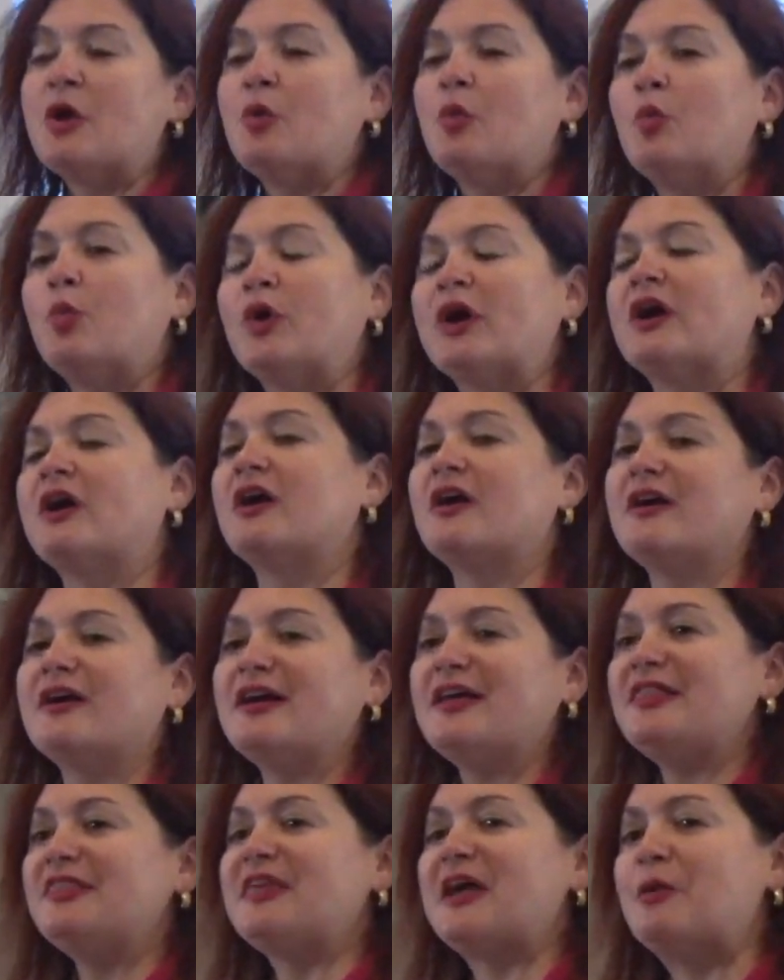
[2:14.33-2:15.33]
where
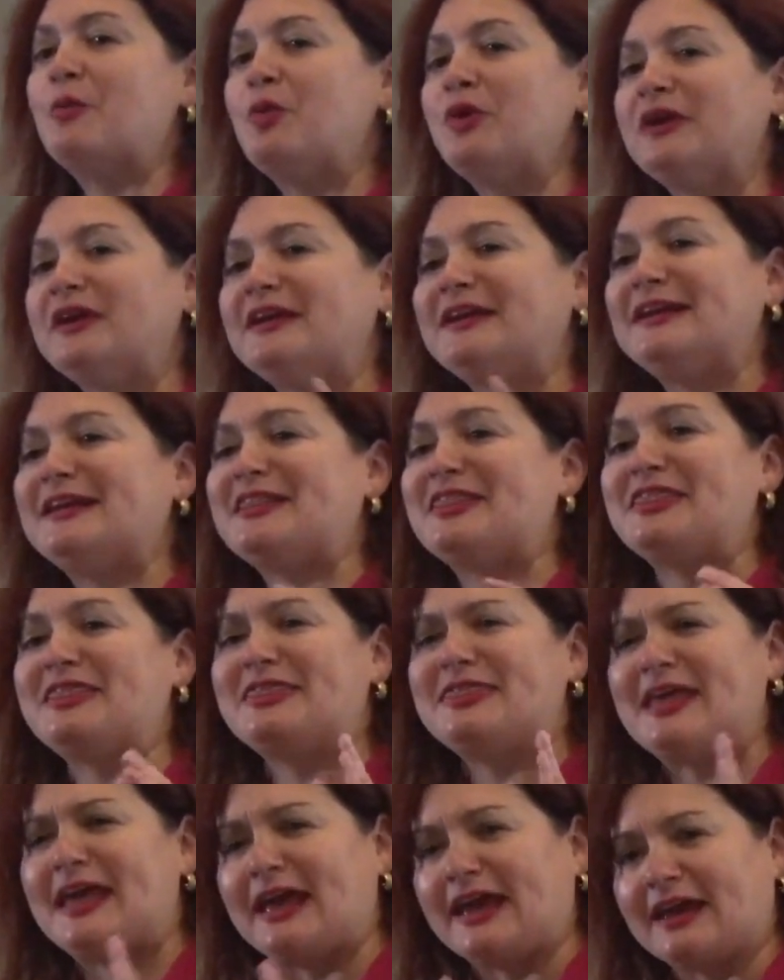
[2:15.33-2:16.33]
they wouldn't
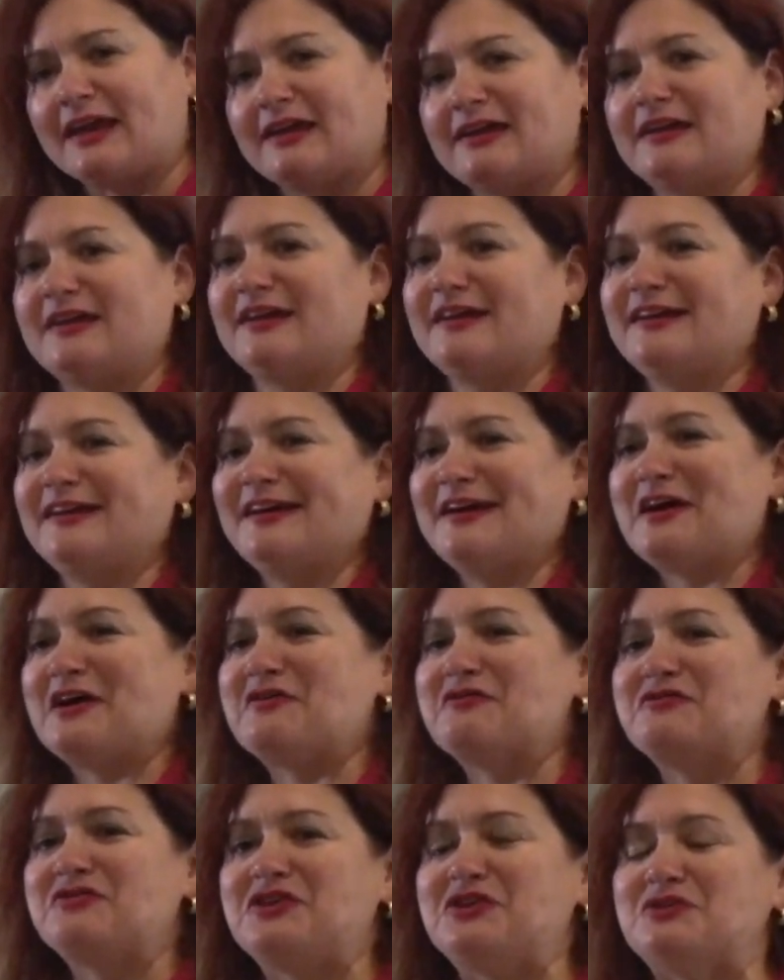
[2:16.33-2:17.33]
think
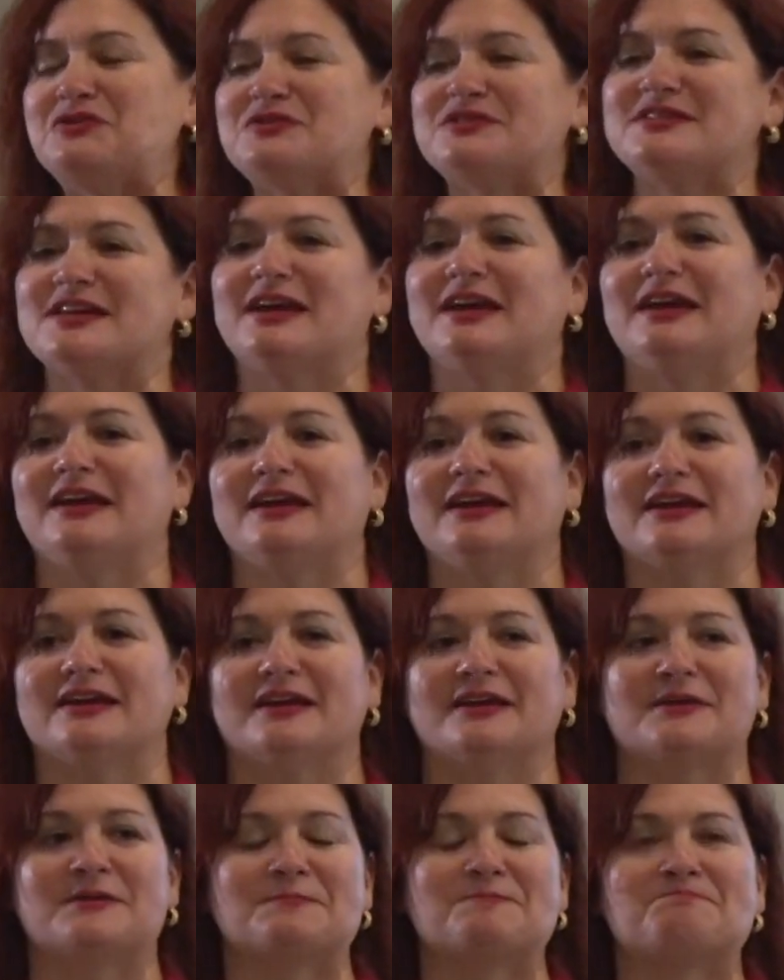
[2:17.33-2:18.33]
of
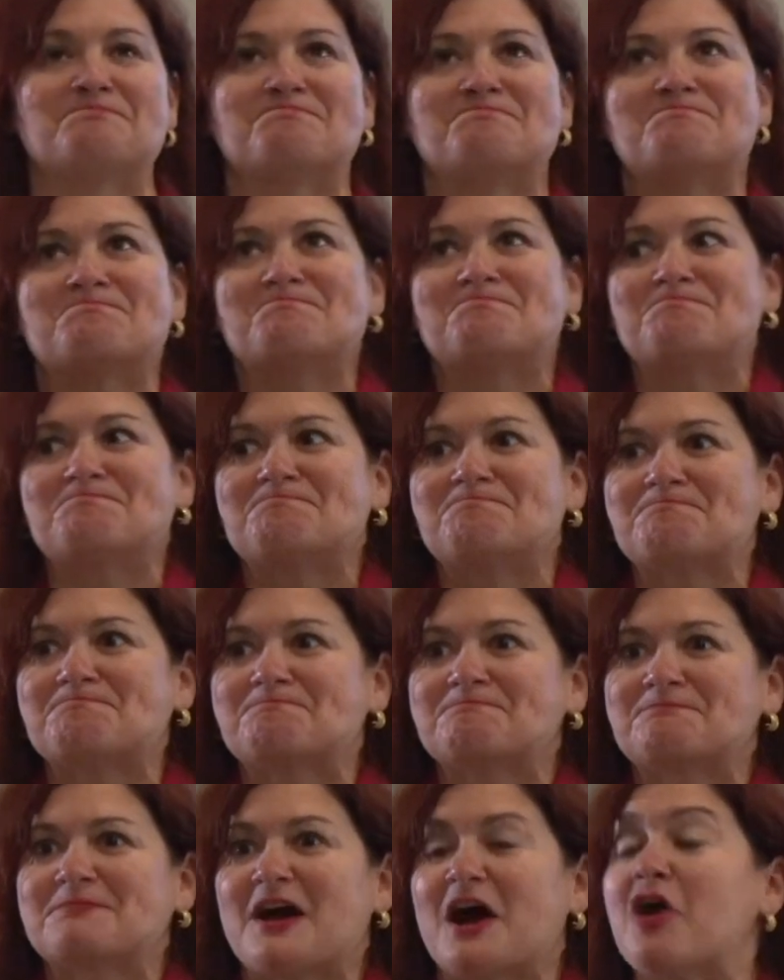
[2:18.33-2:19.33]
using
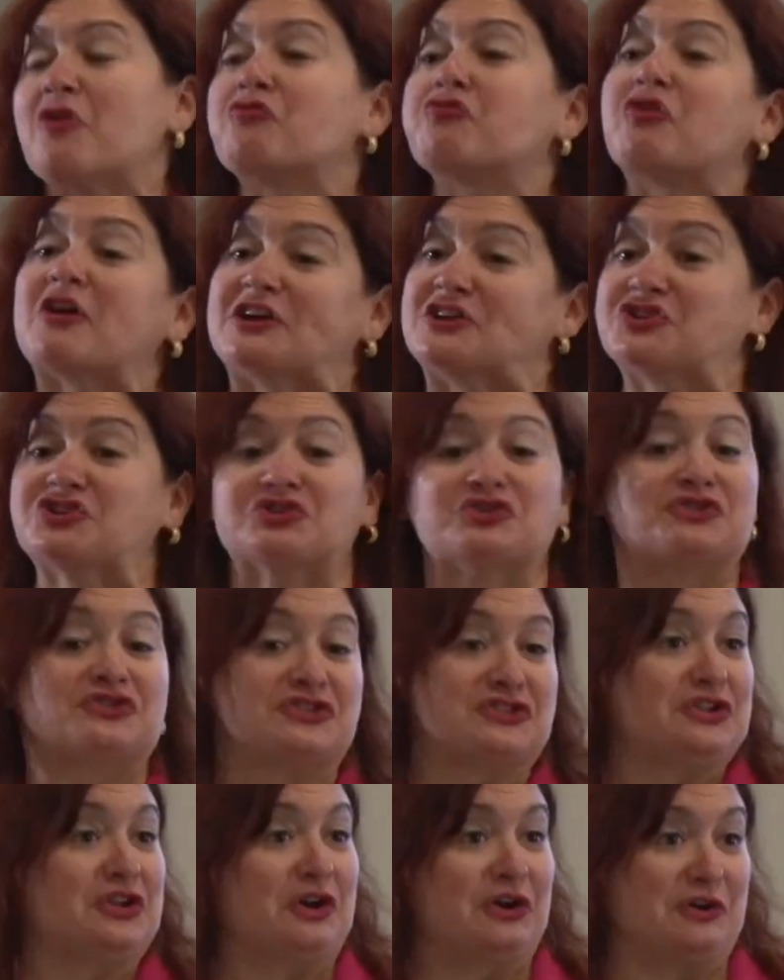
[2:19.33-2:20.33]
a racial
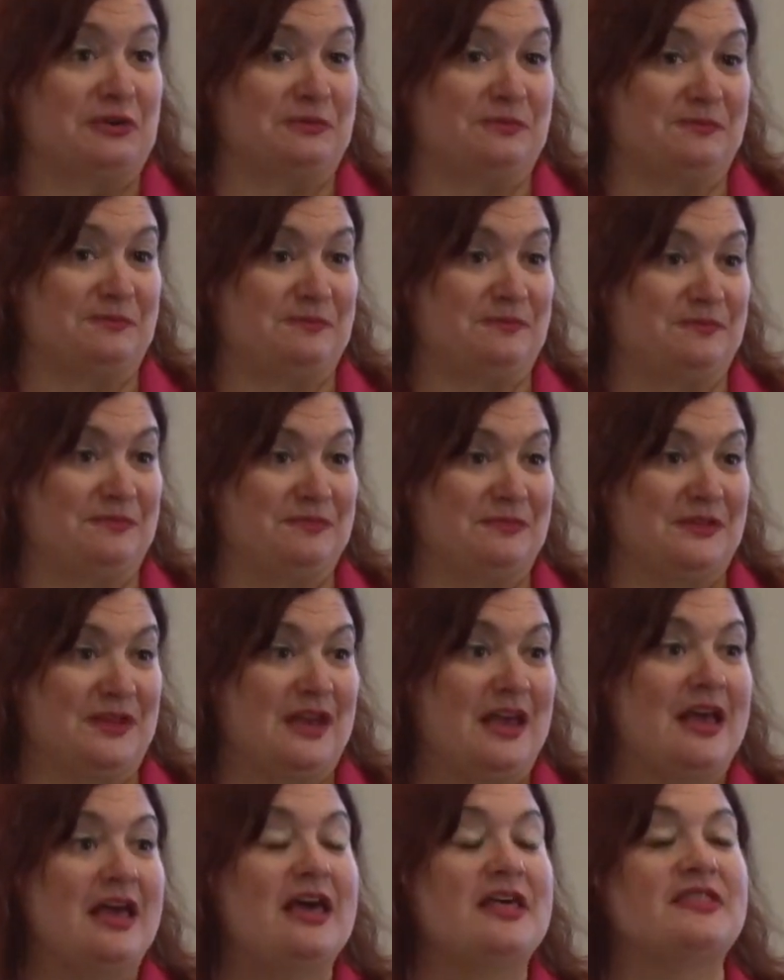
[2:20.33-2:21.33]
slur.
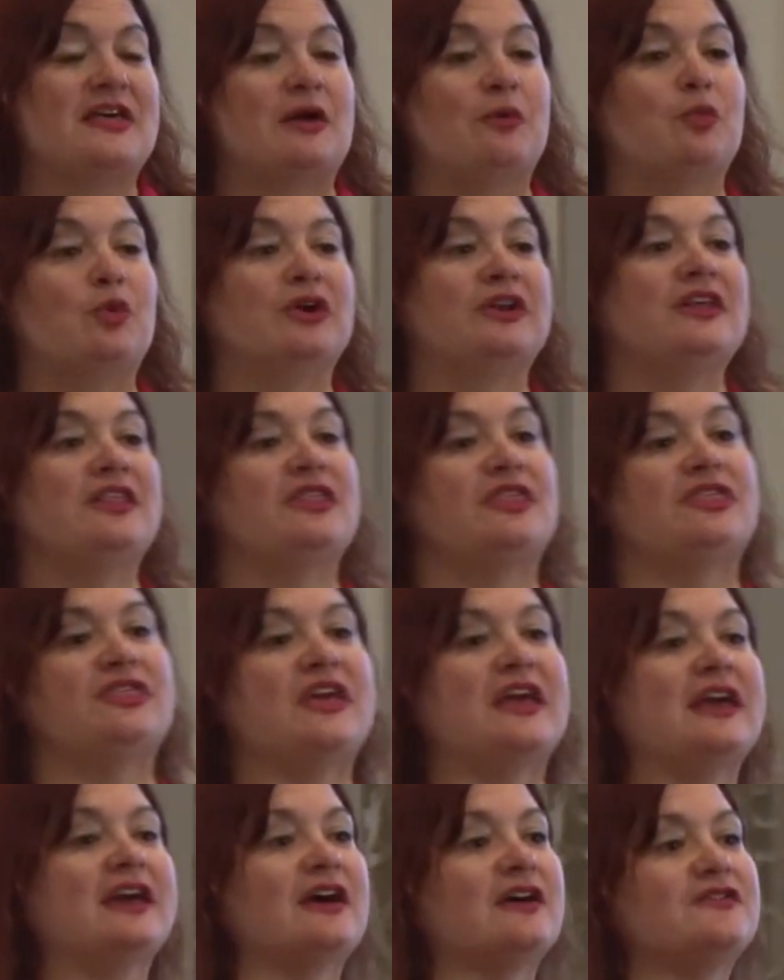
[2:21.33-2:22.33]
They wouldn't
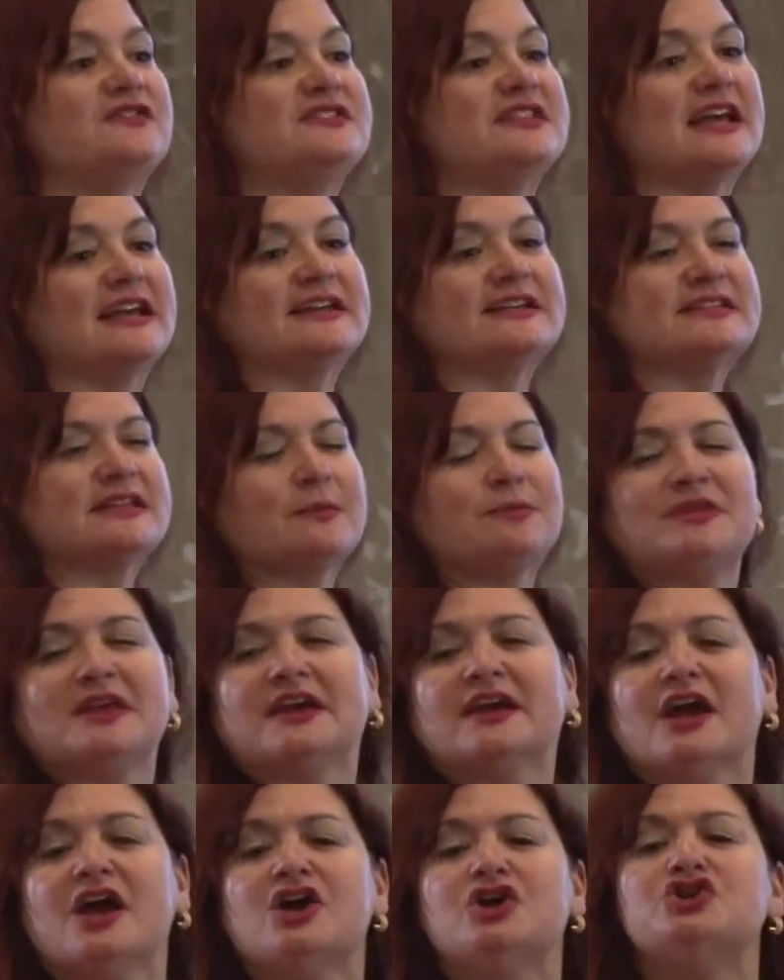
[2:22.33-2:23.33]
think of saying
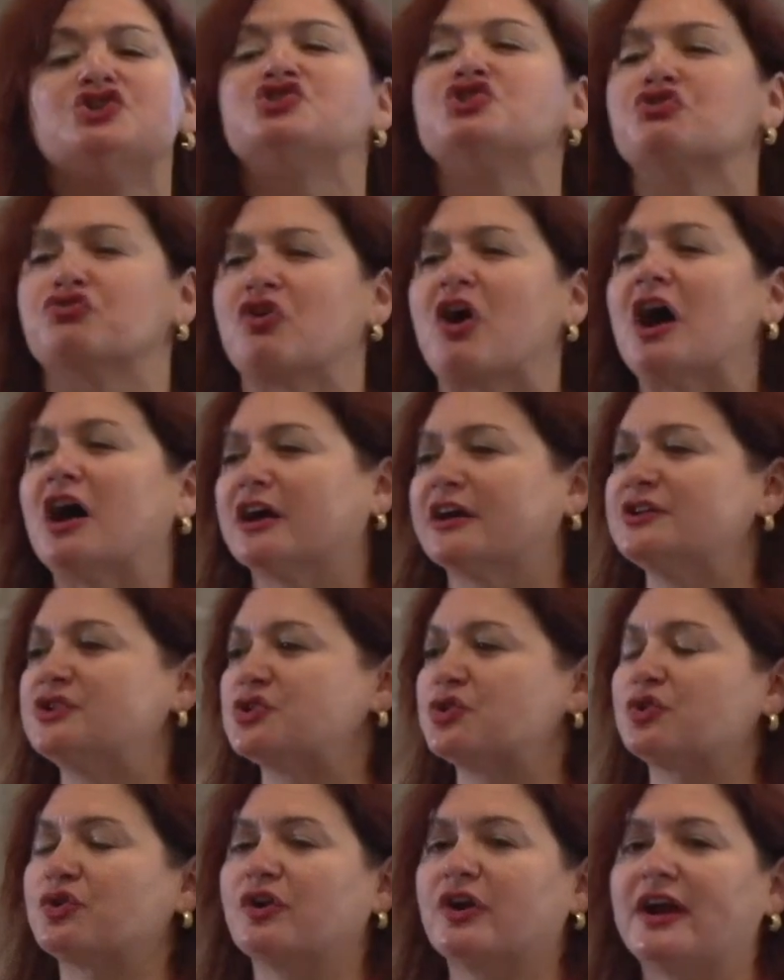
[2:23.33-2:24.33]
something
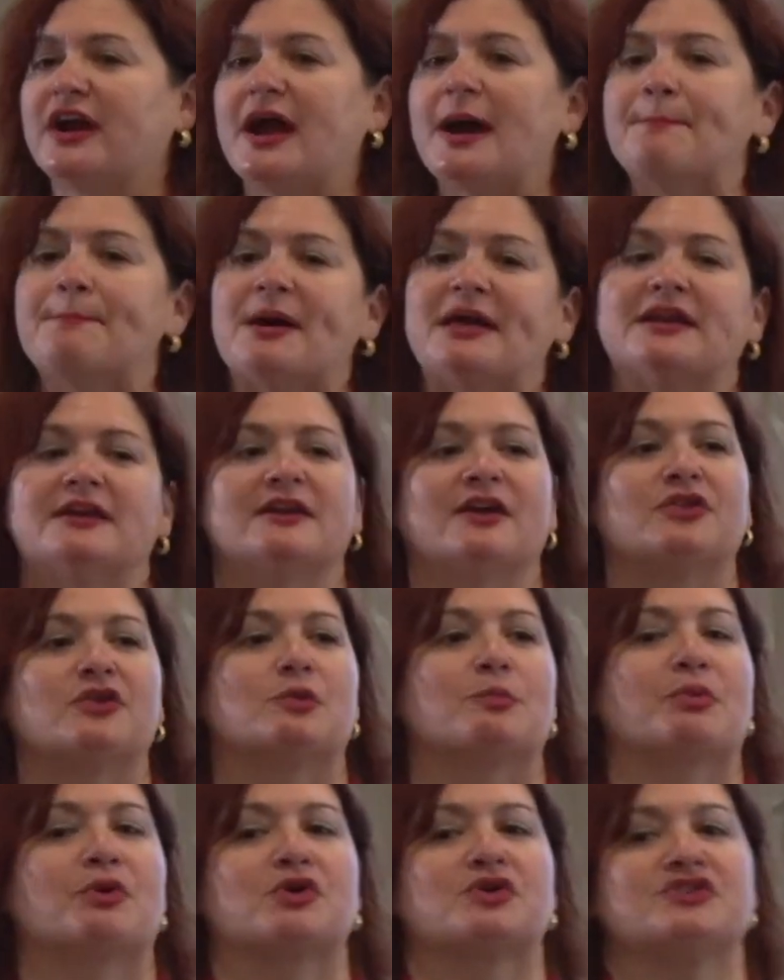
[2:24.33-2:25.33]
derogatory about another
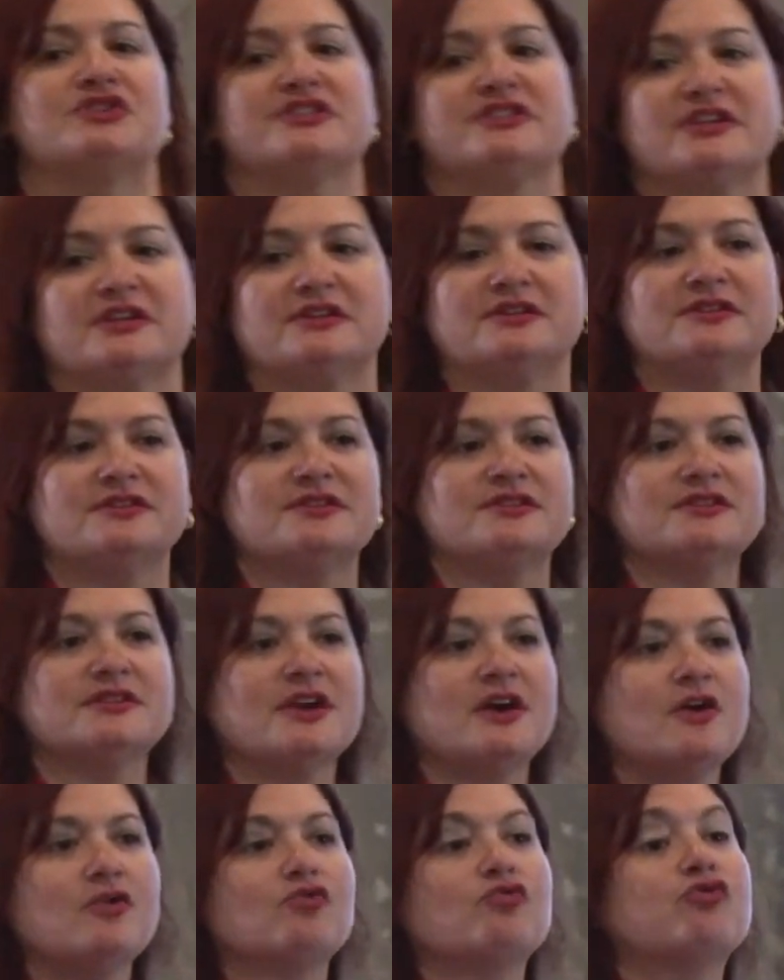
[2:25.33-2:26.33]
person's
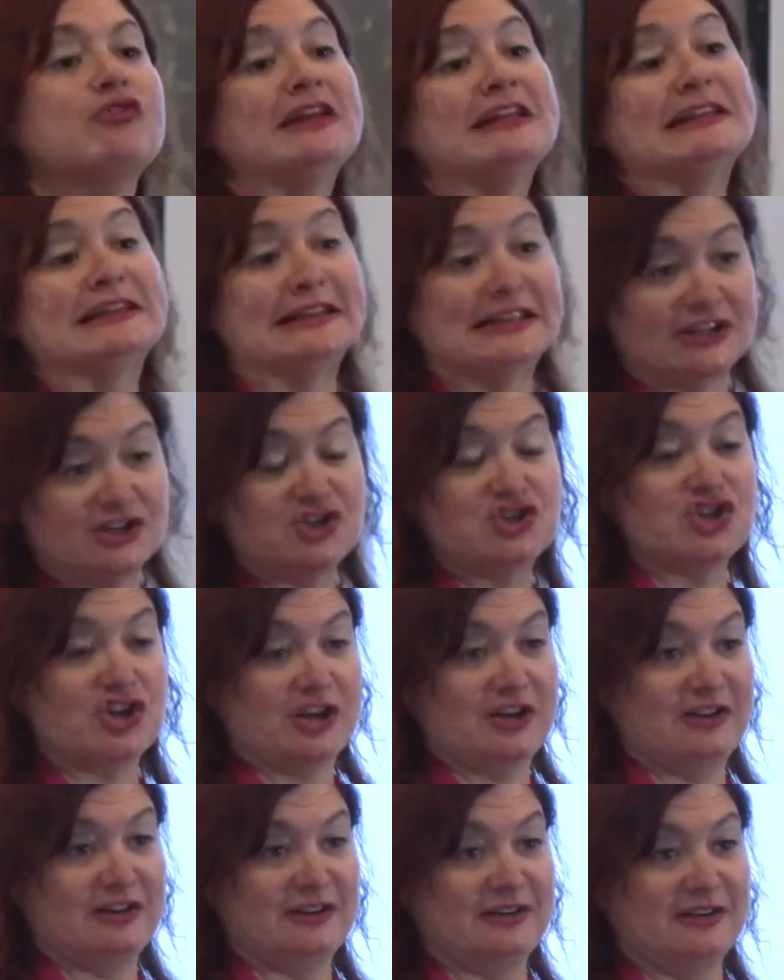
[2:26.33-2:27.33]
religion.